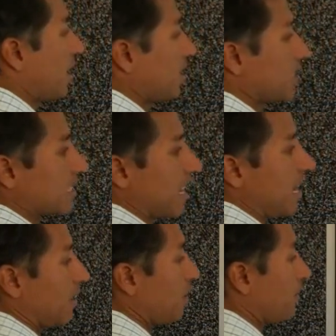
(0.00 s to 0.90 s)
write this guy
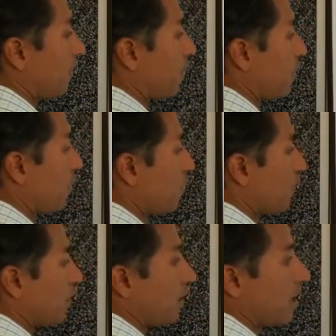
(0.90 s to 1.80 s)
a little bit farther
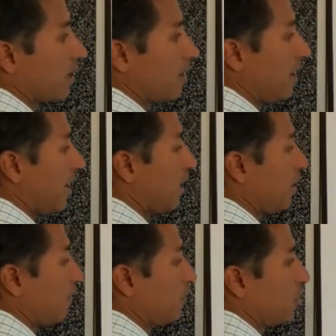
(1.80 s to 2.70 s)
over.
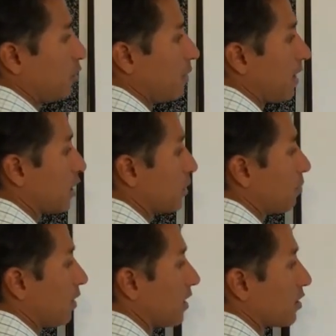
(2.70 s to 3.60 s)
Negative 2x
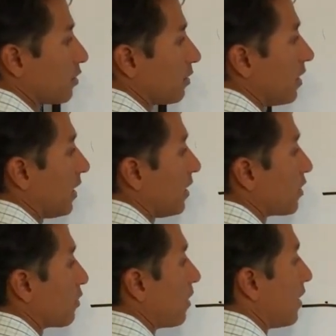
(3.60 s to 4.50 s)
plus 3
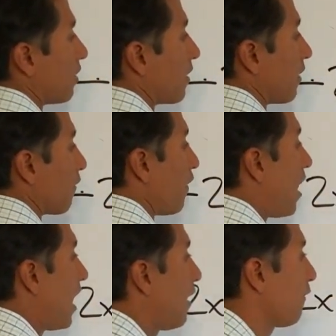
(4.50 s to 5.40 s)
is greater than
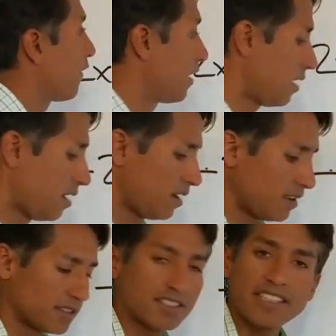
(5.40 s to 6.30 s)
5.
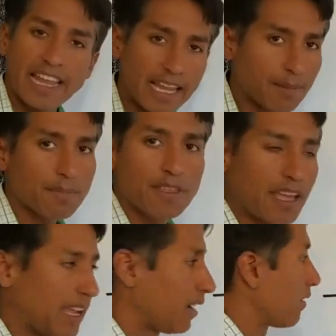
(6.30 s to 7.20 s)
Same
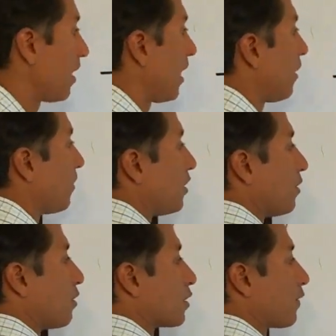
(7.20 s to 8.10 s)
thing, right? We do
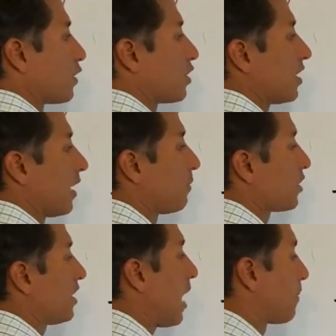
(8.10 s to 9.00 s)
those first same
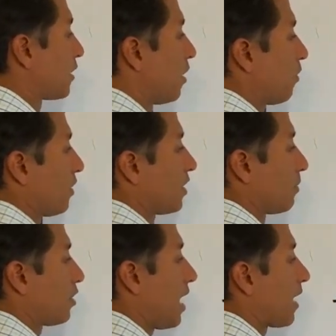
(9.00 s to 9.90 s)
steps. We
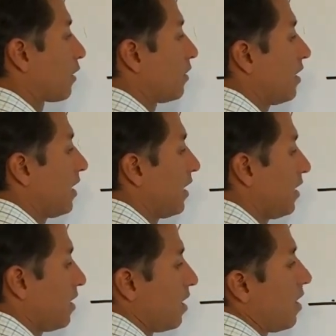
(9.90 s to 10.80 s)
subtract
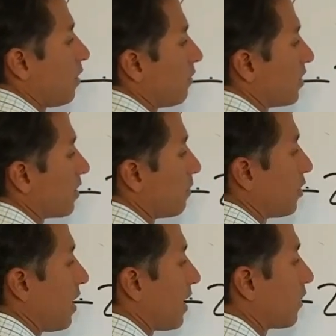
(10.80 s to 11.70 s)
3, we
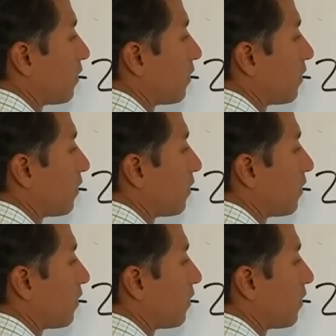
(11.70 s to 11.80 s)
subtract